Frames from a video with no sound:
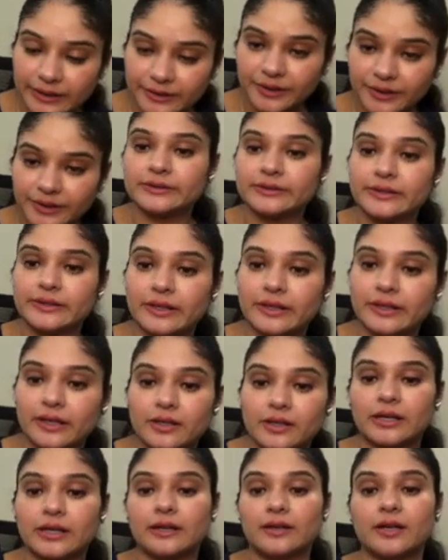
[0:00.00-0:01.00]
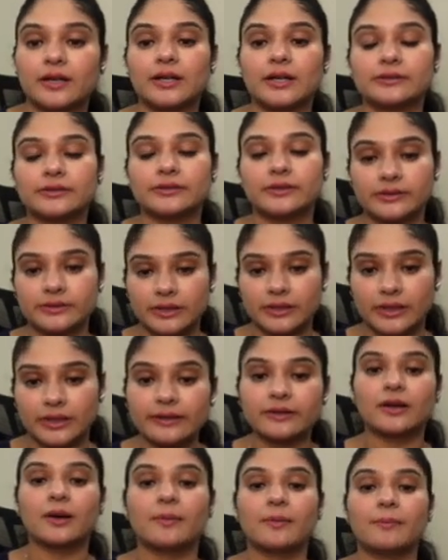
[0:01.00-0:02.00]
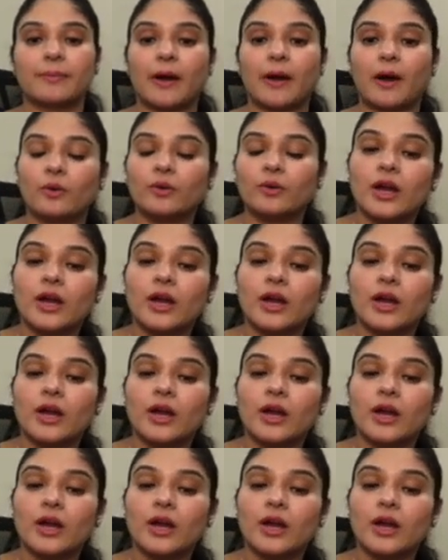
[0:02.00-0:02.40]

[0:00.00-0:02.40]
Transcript: is a colorless crystalline compound